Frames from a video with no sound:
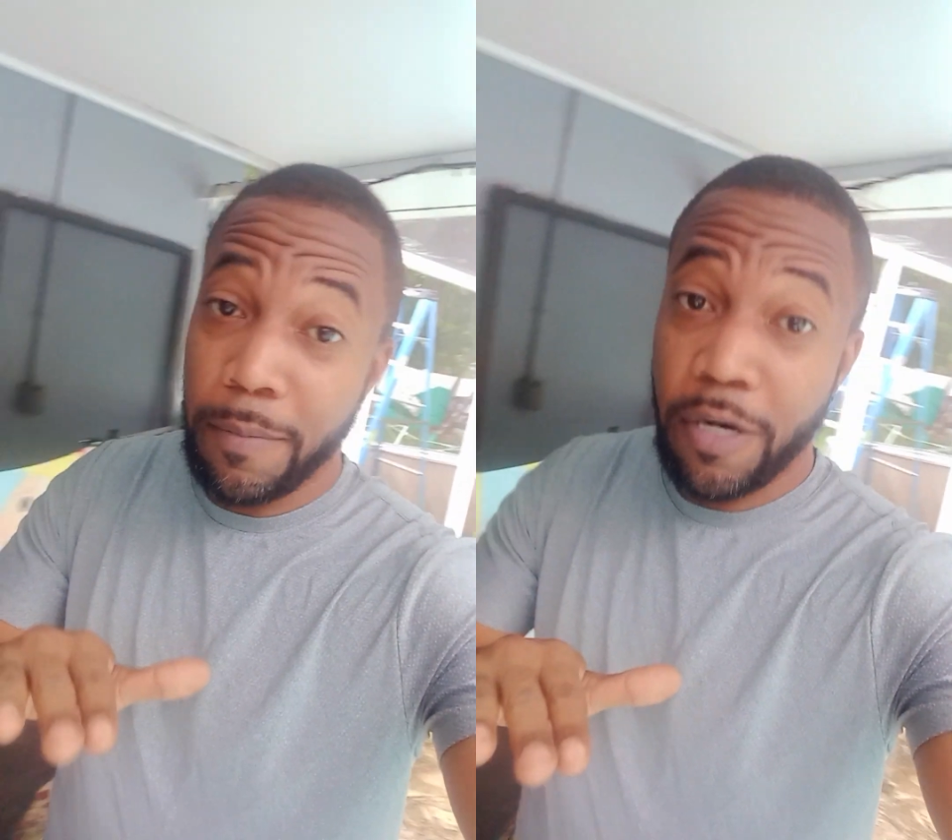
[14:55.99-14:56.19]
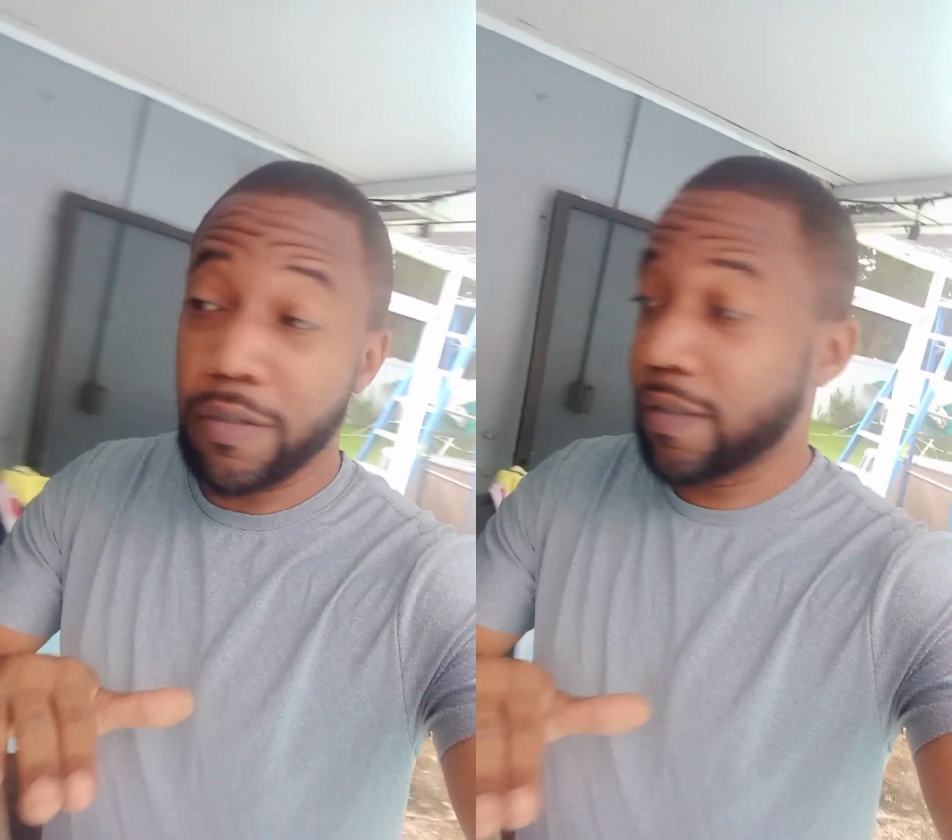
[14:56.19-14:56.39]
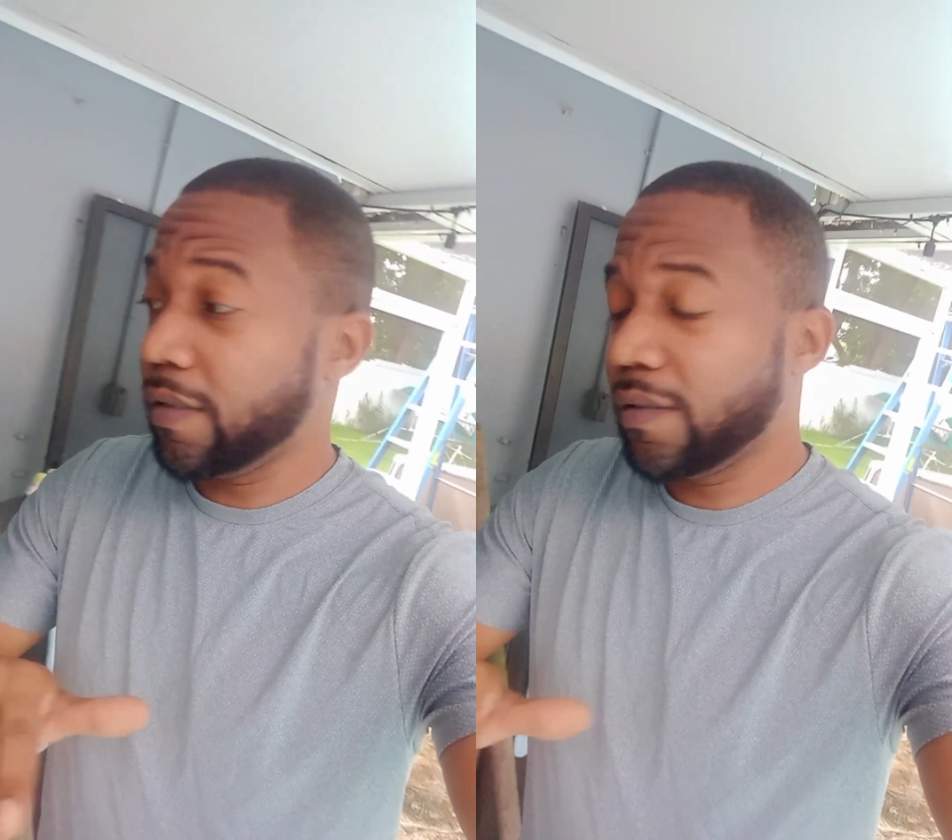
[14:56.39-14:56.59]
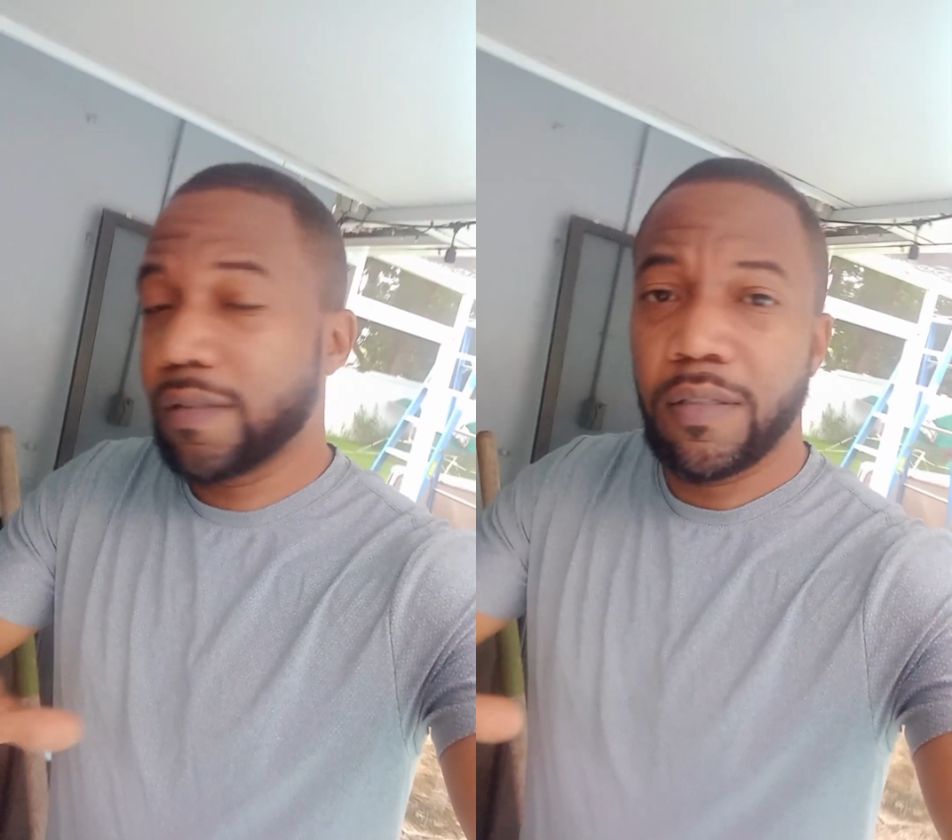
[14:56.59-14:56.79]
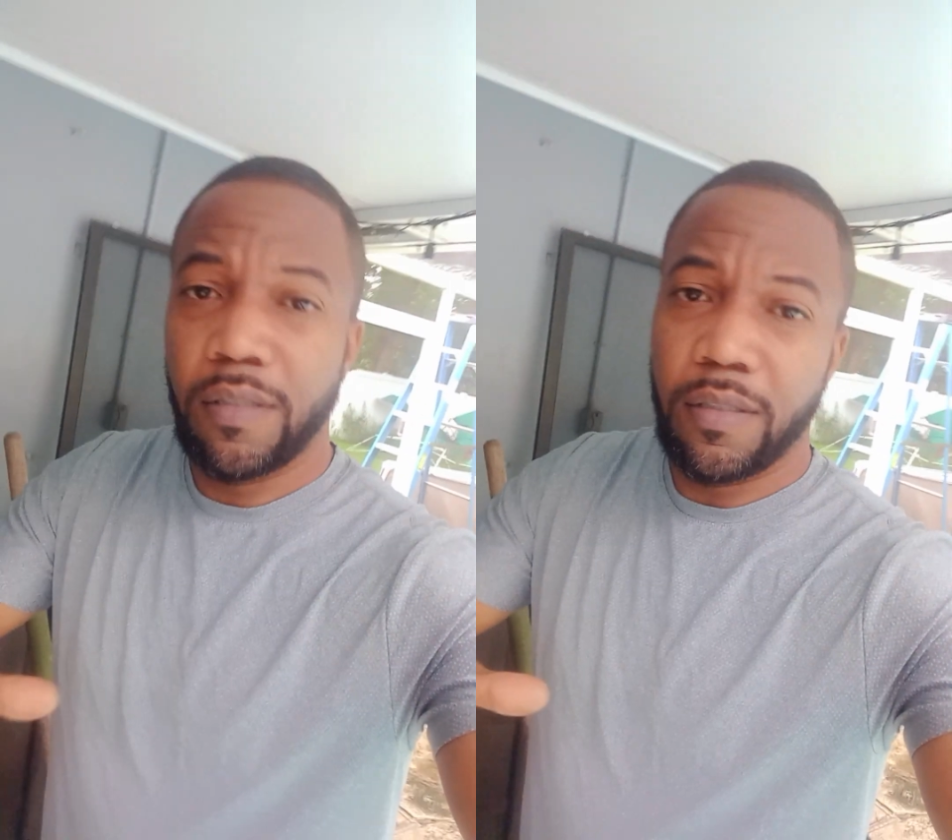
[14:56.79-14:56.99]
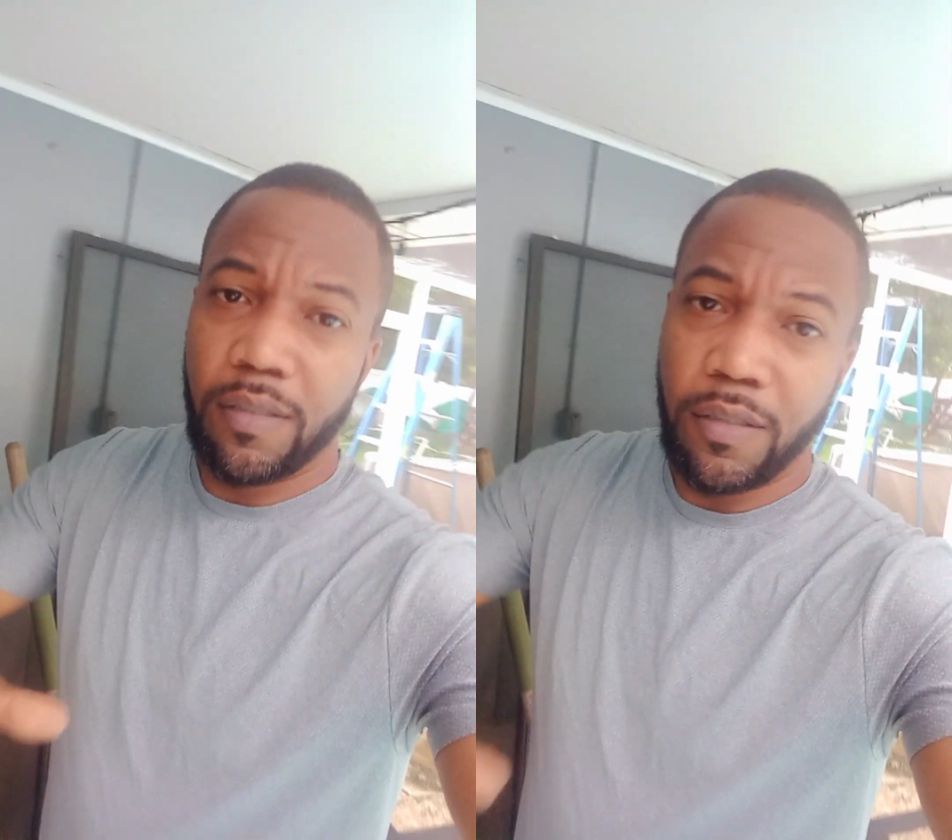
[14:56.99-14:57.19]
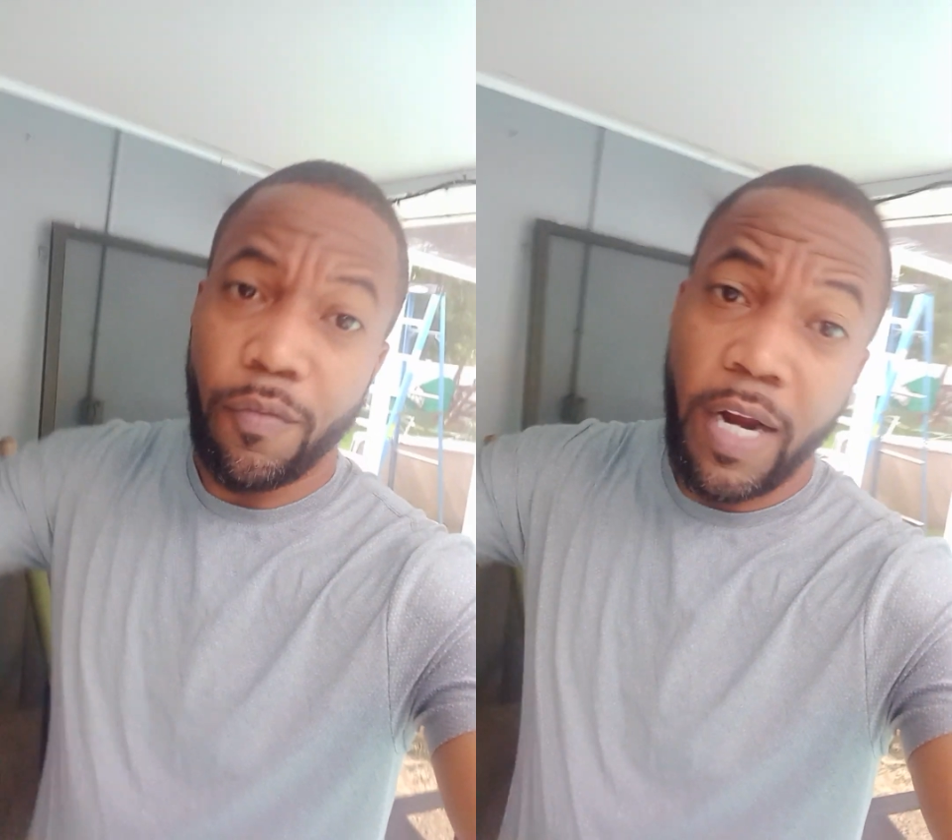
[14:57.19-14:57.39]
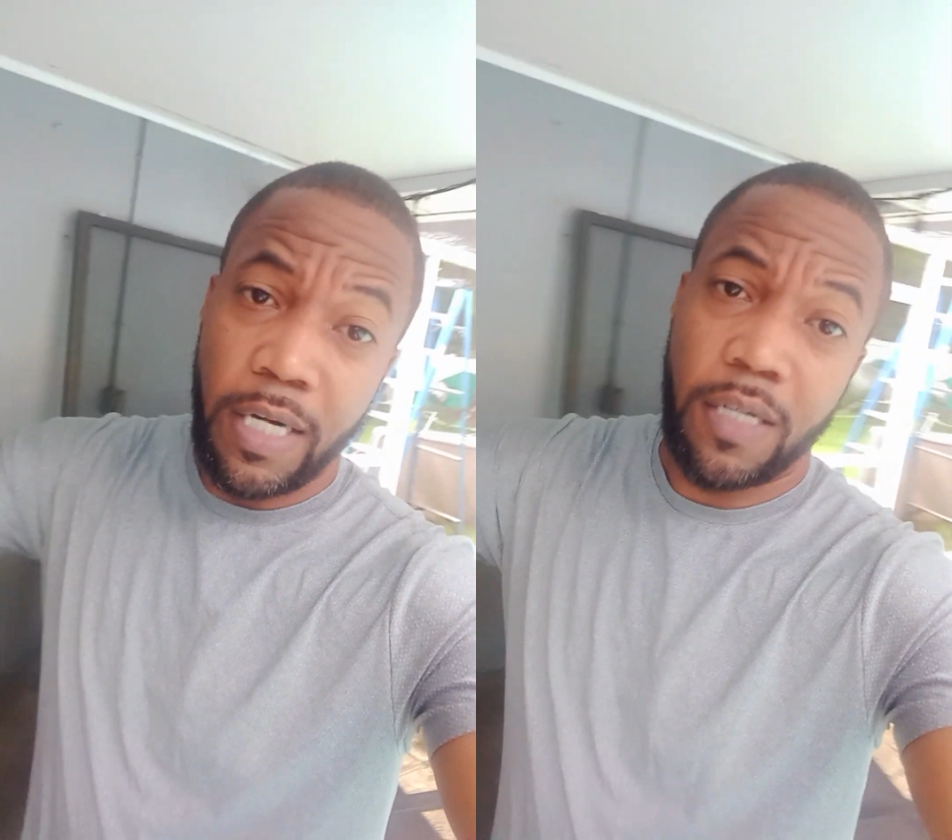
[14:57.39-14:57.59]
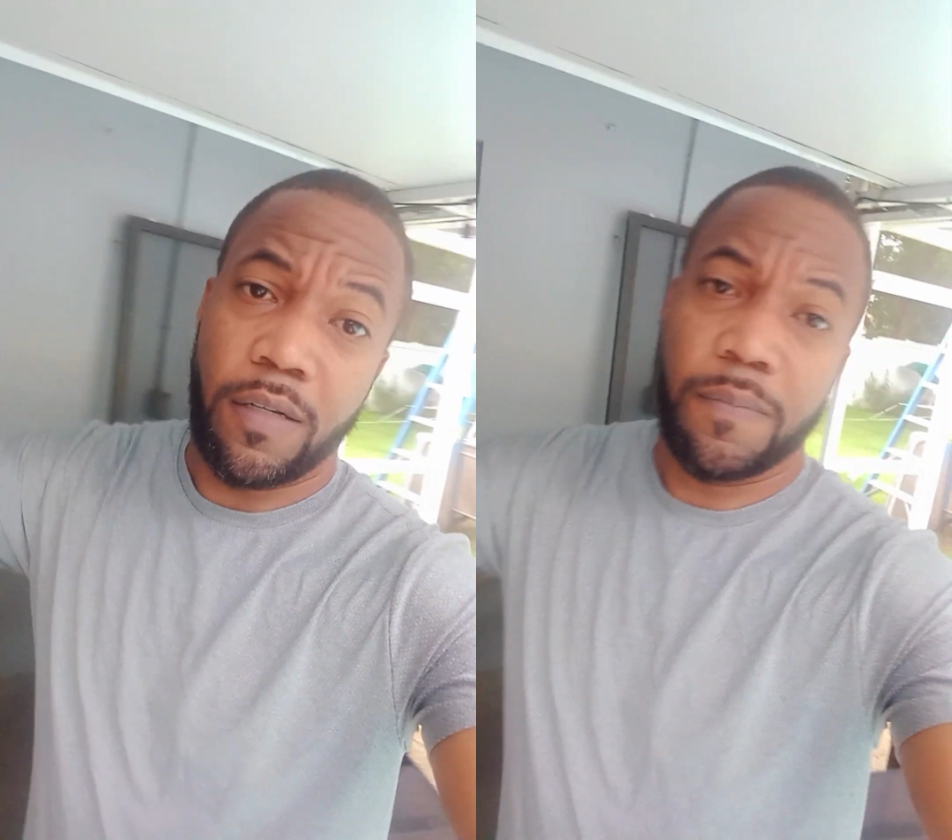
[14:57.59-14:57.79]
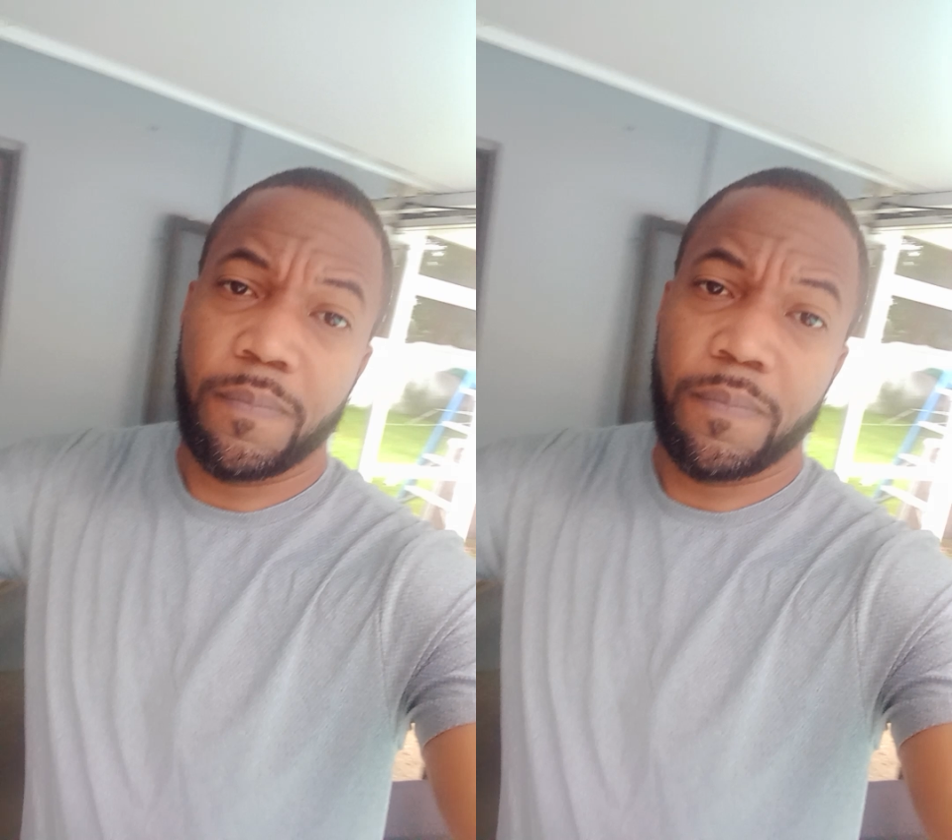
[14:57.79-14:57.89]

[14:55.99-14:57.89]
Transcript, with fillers: America right now.